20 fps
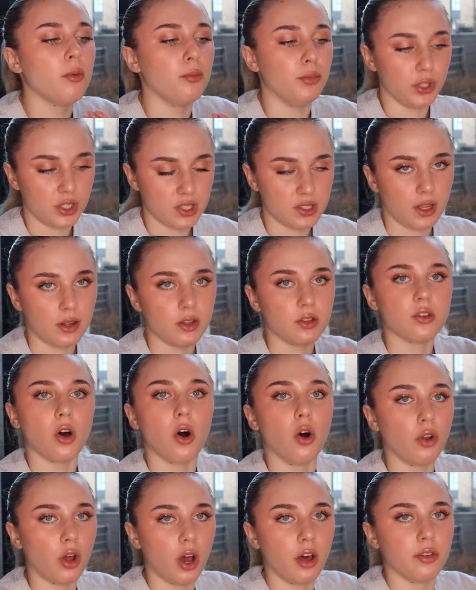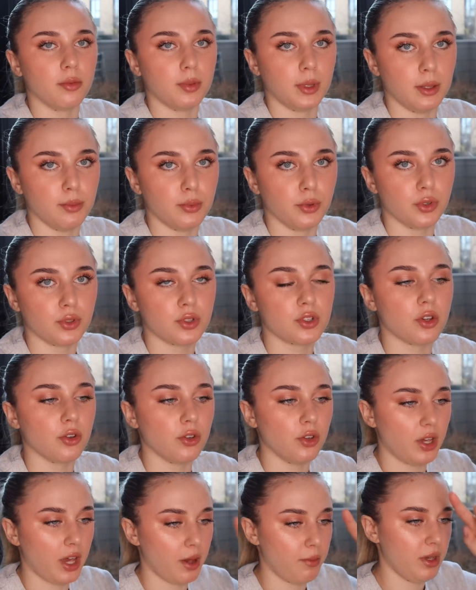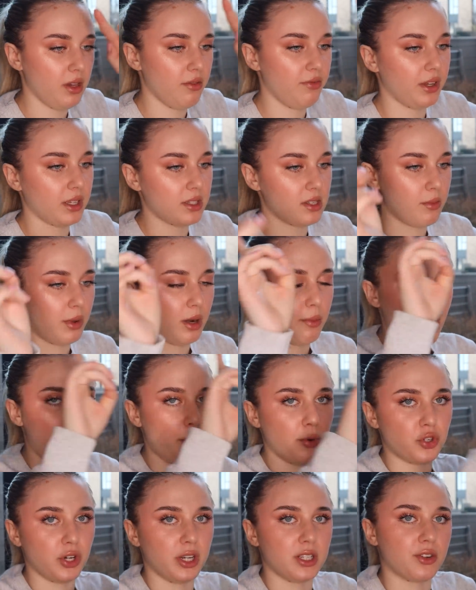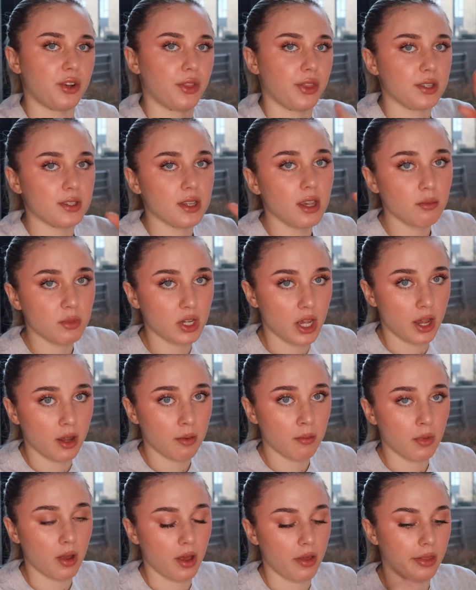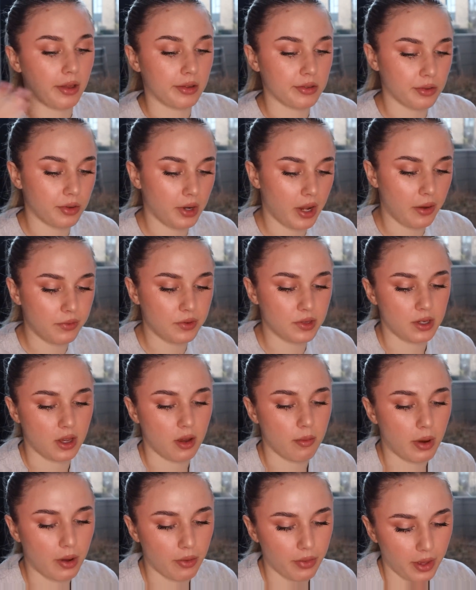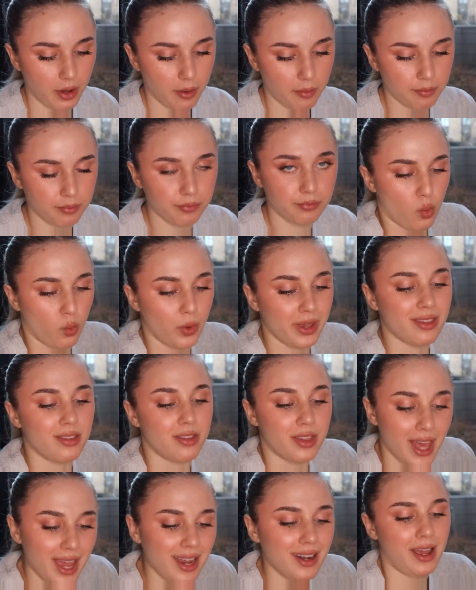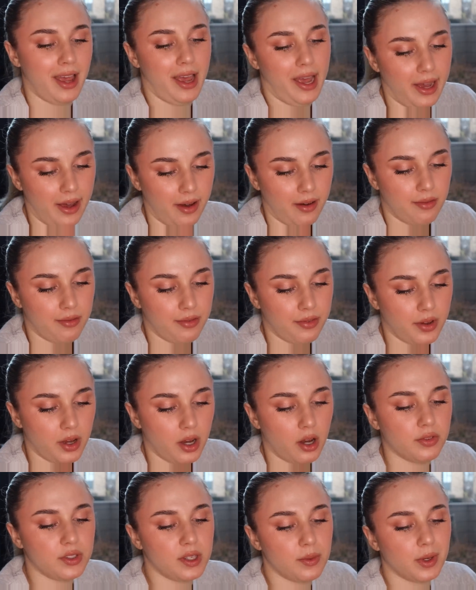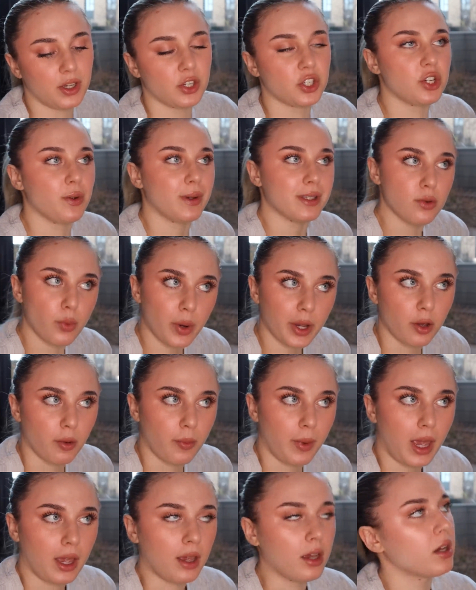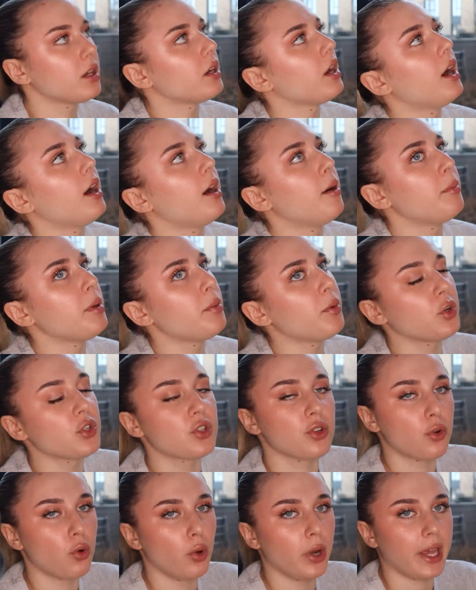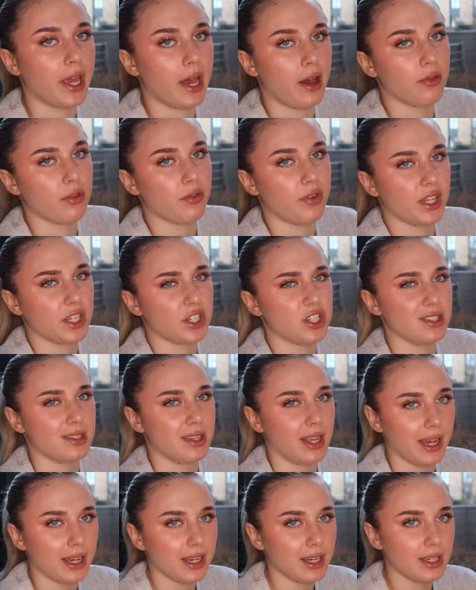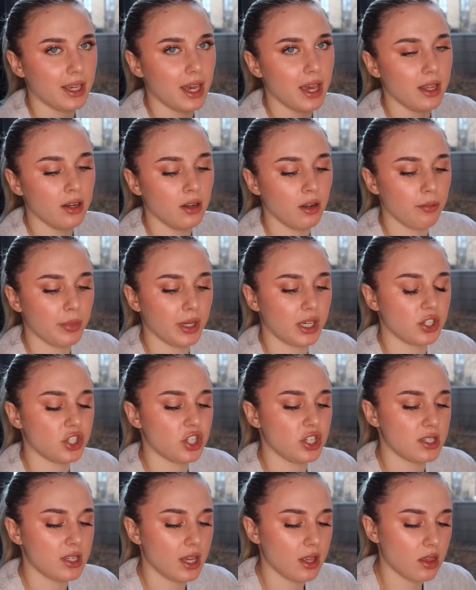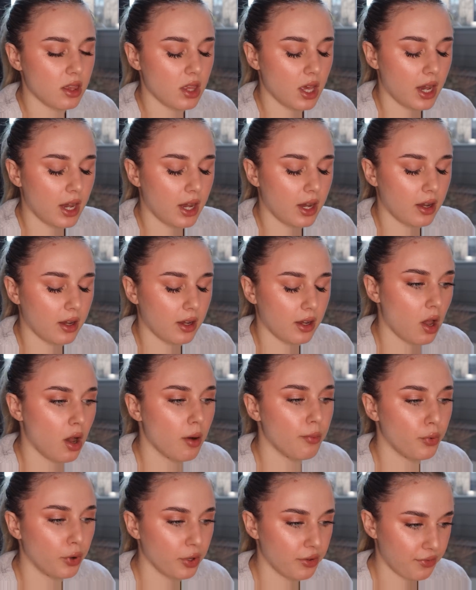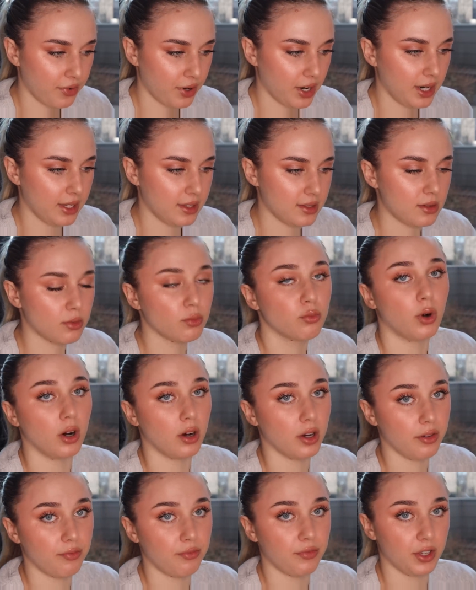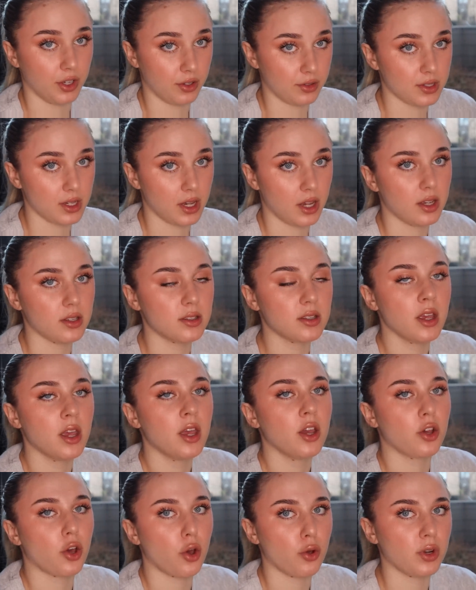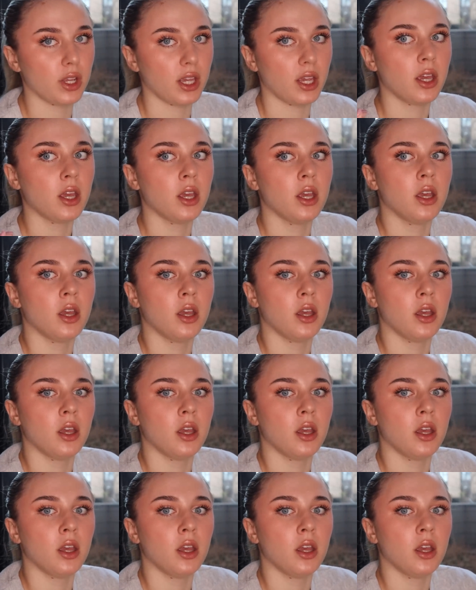beauty standards on other people. So you can be a victim and a perpetrator at the same time, and that's all I have to say about that. We then have, obviously because she went to Wyoming, um, people also calling out the fact that she's lying again because she said that her boyfriend, well, fiance's, Cody,